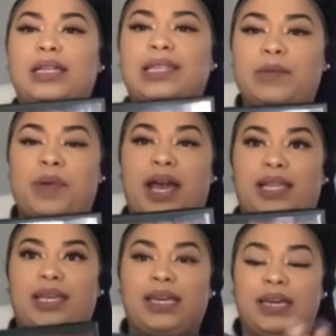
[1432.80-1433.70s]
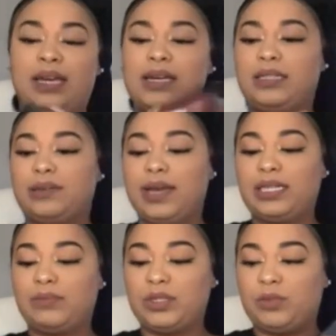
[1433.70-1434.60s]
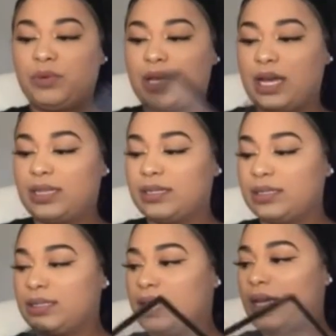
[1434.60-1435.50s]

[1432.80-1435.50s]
lip palette. So it has multiple colors.